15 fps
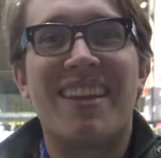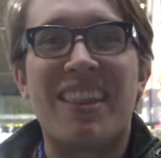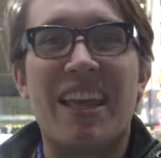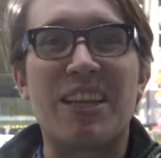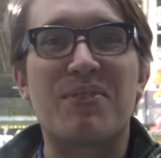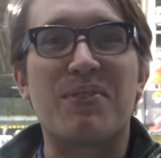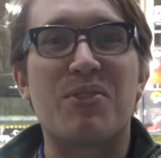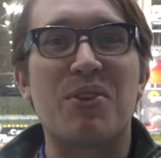
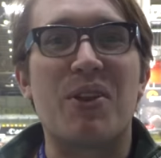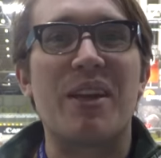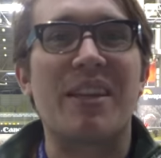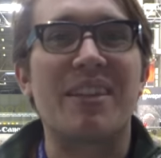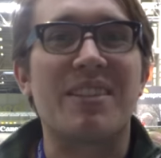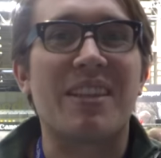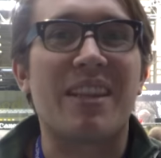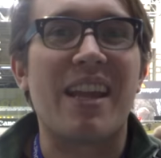Thanks for
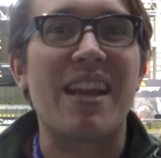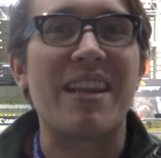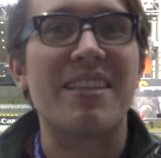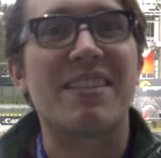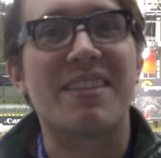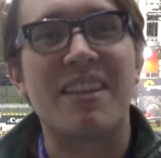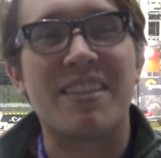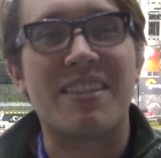joining us at the N E
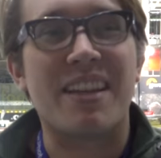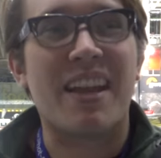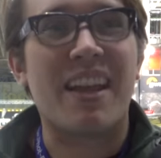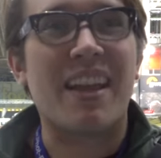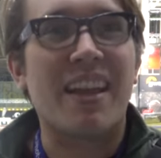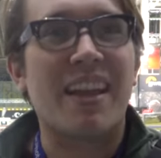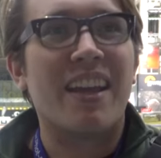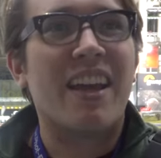C today.